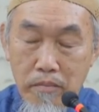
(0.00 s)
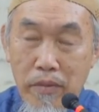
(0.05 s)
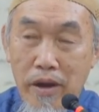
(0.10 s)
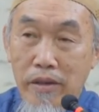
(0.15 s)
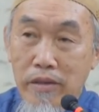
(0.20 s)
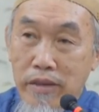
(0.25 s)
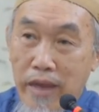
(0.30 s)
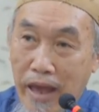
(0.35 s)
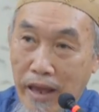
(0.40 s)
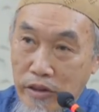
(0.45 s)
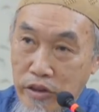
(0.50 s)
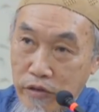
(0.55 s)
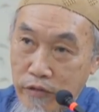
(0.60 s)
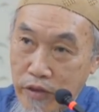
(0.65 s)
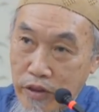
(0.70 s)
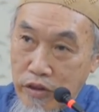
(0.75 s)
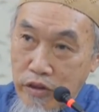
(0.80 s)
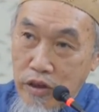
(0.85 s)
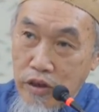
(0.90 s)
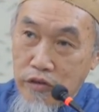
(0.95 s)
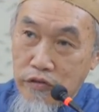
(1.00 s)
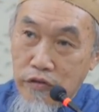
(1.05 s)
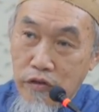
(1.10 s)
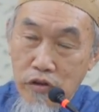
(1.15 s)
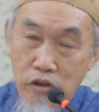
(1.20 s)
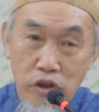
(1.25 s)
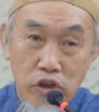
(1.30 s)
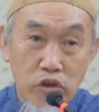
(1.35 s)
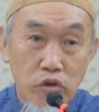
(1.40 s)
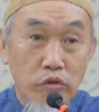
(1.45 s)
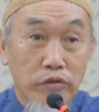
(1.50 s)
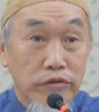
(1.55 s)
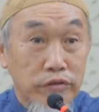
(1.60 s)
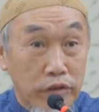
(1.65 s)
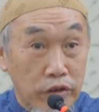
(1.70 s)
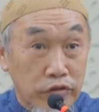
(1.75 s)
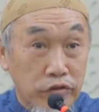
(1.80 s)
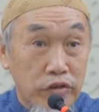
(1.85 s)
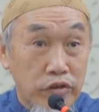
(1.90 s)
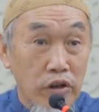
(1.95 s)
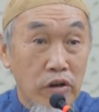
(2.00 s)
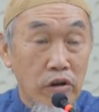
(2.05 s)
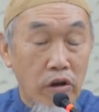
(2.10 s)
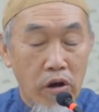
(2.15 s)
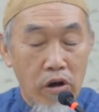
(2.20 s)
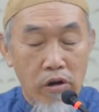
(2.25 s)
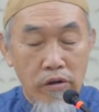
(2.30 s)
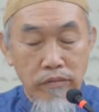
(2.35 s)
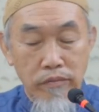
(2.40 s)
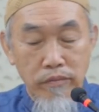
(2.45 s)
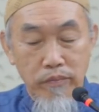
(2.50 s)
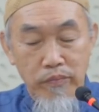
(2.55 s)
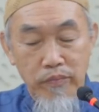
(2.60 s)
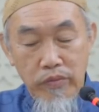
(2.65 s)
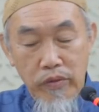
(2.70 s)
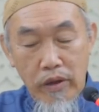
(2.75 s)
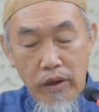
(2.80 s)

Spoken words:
But the activities for the youths is still on.